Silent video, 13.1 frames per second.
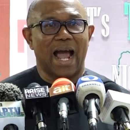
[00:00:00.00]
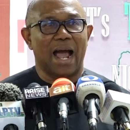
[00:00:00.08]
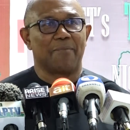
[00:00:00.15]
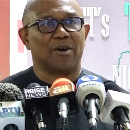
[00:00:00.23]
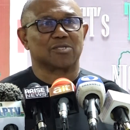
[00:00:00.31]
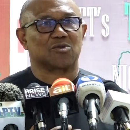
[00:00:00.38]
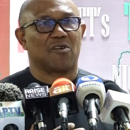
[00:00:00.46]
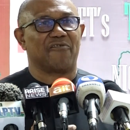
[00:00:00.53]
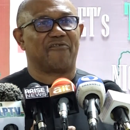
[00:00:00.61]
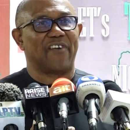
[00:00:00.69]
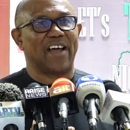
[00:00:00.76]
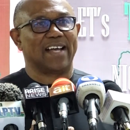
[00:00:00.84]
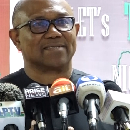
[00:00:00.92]
I must
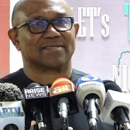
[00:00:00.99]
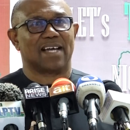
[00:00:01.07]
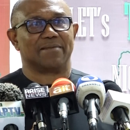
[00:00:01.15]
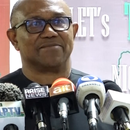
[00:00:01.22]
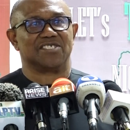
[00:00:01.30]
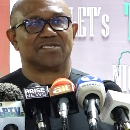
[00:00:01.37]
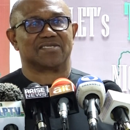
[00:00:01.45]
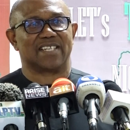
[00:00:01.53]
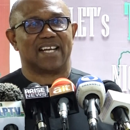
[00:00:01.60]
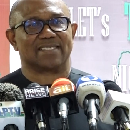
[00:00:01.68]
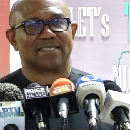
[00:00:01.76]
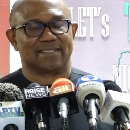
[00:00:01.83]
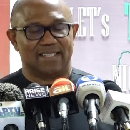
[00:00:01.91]
confess I'm
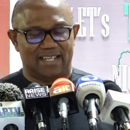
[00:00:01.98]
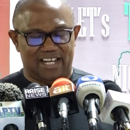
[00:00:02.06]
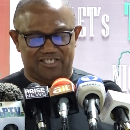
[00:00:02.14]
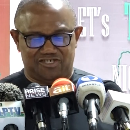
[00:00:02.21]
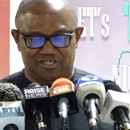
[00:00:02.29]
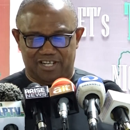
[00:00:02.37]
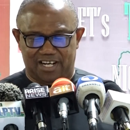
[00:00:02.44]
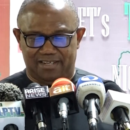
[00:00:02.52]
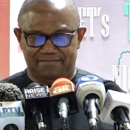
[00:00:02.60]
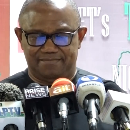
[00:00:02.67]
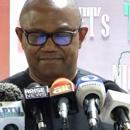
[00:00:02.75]
distressed as a Nigerian.